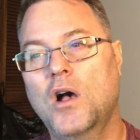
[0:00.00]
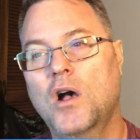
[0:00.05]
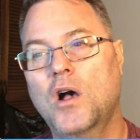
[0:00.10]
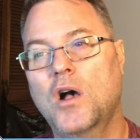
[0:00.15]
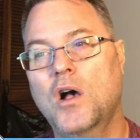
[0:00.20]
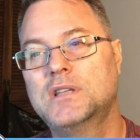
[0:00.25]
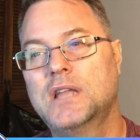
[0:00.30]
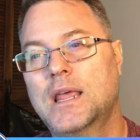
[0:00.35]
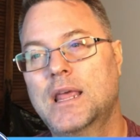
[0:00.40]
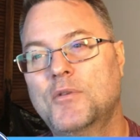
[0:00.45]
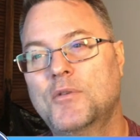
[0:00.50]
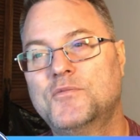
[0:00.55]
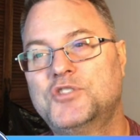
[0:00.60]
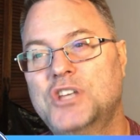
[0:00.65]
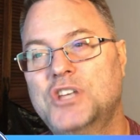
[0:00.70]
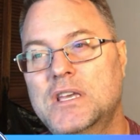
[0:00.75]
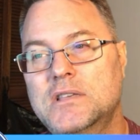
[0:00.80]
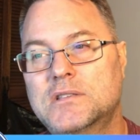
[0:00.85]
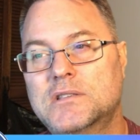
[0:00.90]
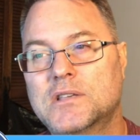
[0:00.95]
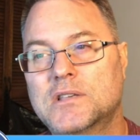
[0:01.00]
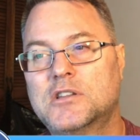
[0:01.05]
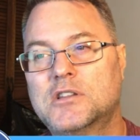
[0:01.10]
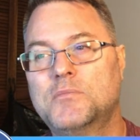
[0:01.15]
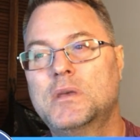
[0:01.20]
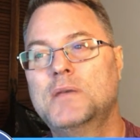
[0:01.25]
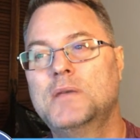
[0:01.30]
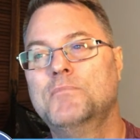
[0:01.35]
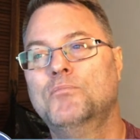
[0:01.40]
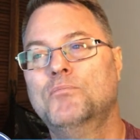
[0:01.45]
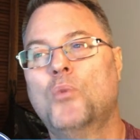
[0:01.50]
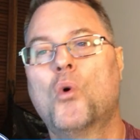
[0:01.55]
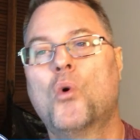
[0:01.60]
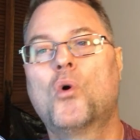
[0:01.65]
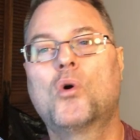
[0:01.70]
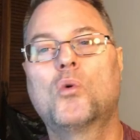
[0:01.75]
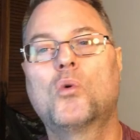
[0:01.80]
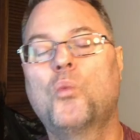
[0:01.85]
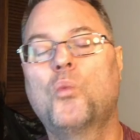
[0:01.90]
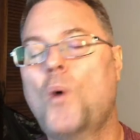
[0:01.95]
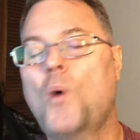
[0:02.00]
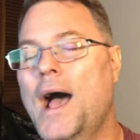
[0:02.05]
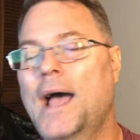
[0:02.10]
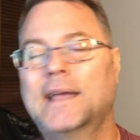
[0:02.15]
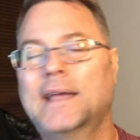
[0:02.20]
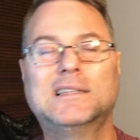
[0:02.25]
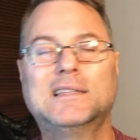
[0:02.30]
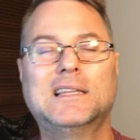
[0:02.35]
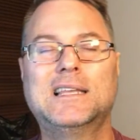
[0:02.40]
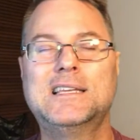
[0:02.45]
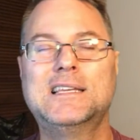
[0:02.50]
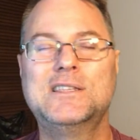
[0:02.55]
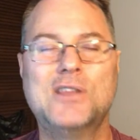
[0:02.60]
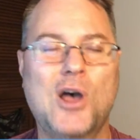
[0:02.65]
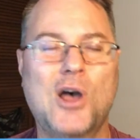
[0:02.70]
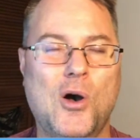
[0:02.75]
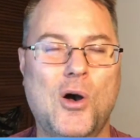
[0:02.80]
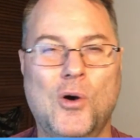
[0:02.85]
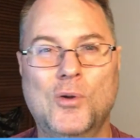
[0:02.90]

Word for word: widely known than he ever first thought.